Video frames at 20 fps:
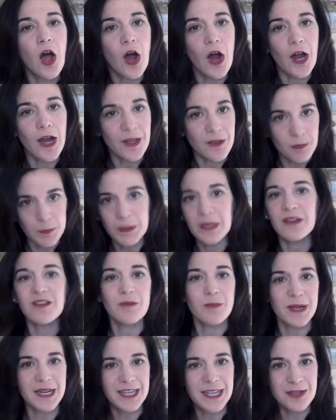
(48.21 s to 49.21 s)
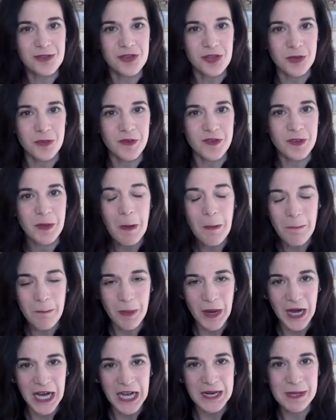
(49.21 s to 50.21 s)
it's because of money issues.
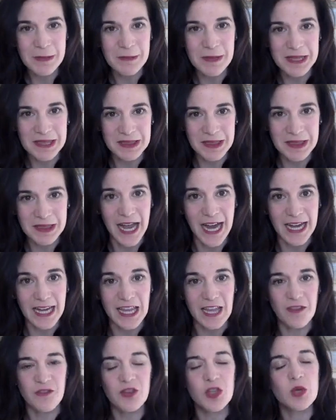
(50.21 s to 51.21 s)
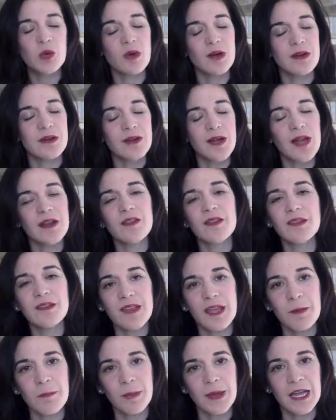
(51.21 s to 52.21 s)
Bottom line, if you are not on the
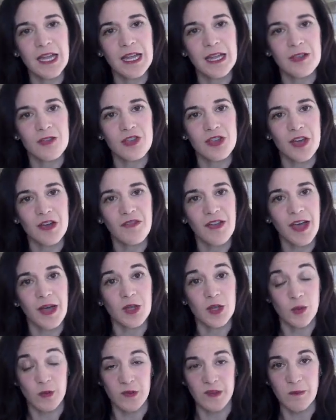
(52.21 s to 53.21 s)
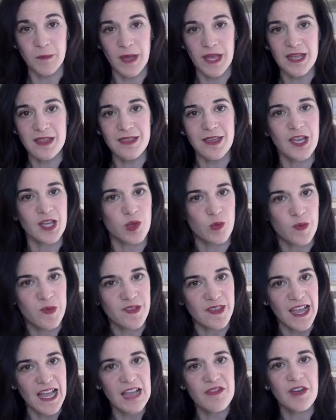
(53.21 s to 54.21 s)
same page of how you spend, how you
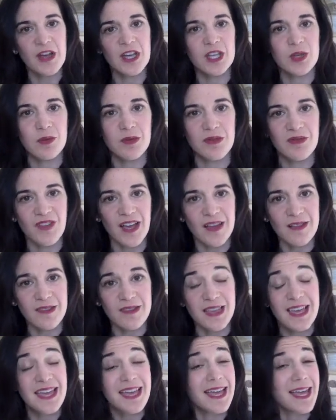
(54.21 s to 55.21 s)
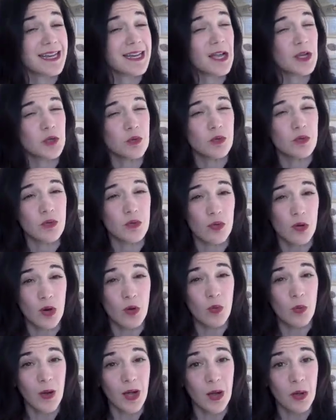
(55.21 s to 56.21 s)
save, how you invest, and how you grow
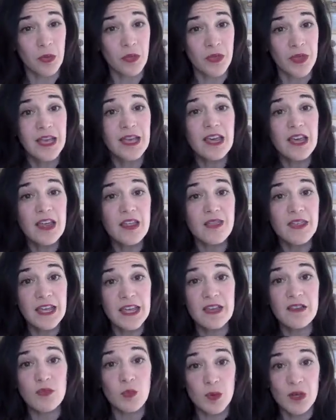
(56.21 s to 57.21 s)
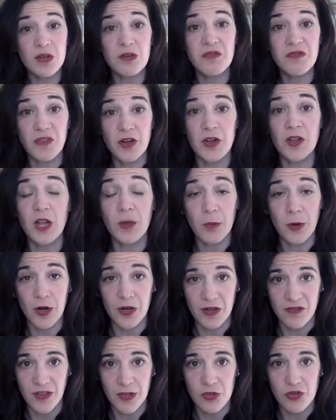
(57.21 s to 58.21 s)
wealth, things will fall apart
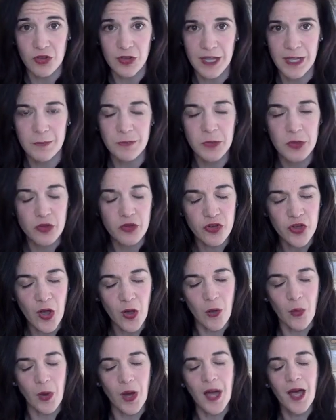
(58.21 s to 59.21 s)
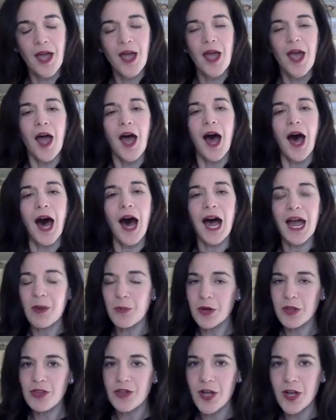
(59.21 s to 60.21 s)
eventually. So, I want
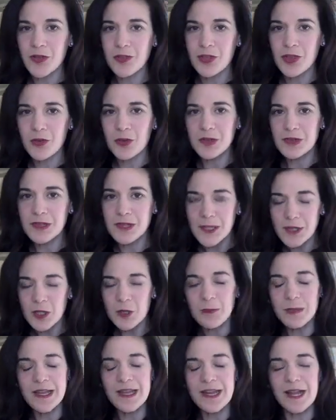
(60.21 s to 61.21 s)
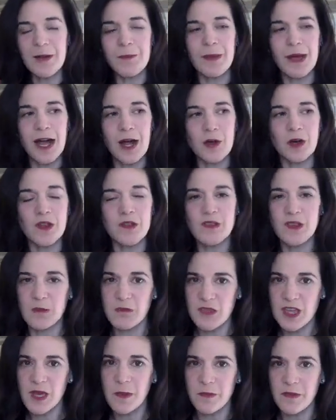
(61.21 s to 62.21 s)
to talk to you a little bit about some
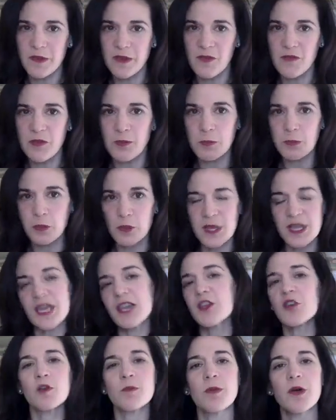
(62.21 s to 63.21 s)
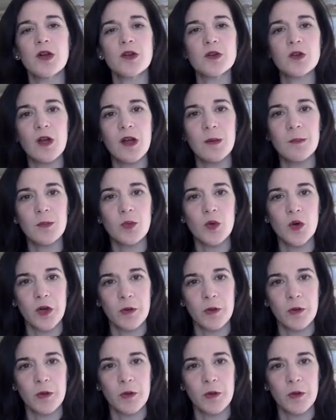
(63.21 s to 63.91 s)
tips for bringing your partner on board,